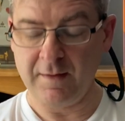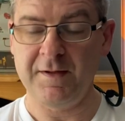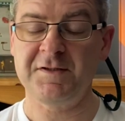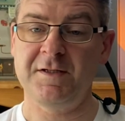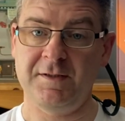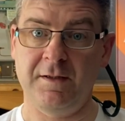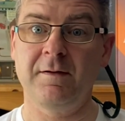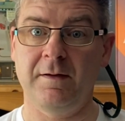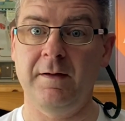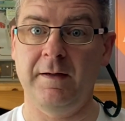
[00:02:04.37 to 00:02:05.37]
This is
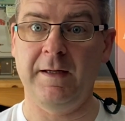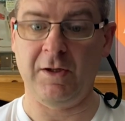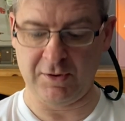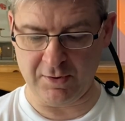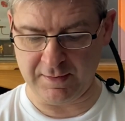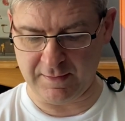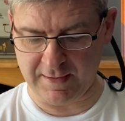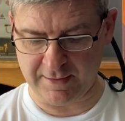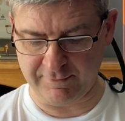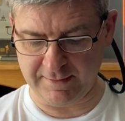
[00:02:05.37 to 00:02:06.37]
included
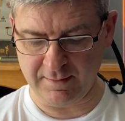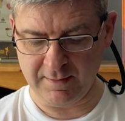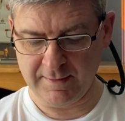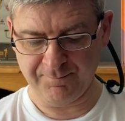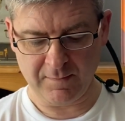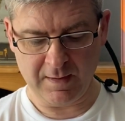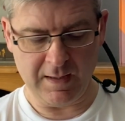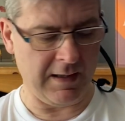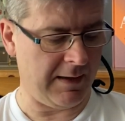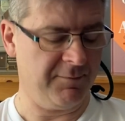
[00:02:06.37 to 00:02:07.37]
therein.
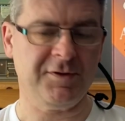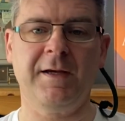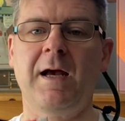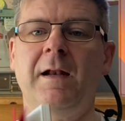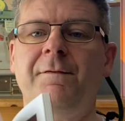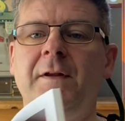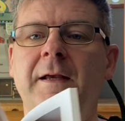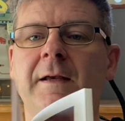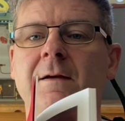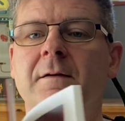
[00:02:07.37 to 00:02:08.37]
So you get a
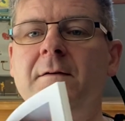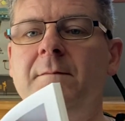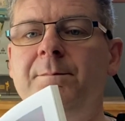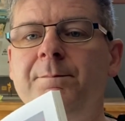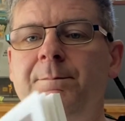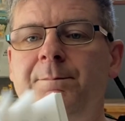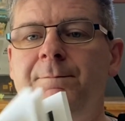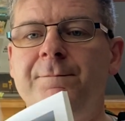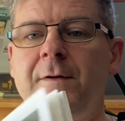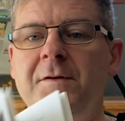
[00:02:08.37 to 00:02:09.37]
lovely
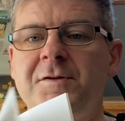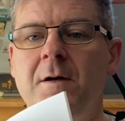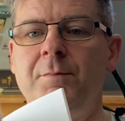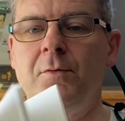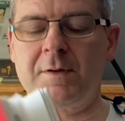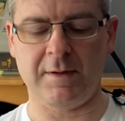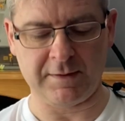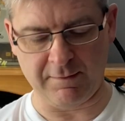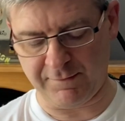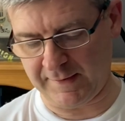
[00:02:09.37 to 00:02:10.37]
photo book. I
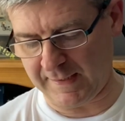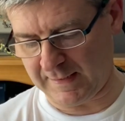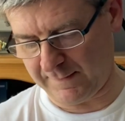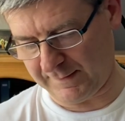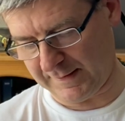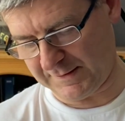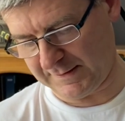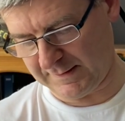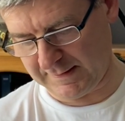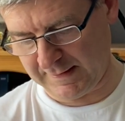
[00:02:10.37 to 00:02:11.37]
don't think any of it is
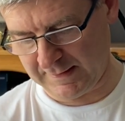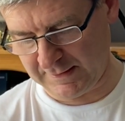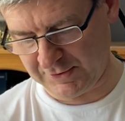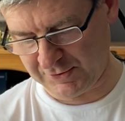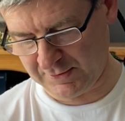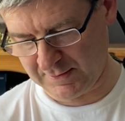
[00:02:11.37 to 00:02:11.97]
in English.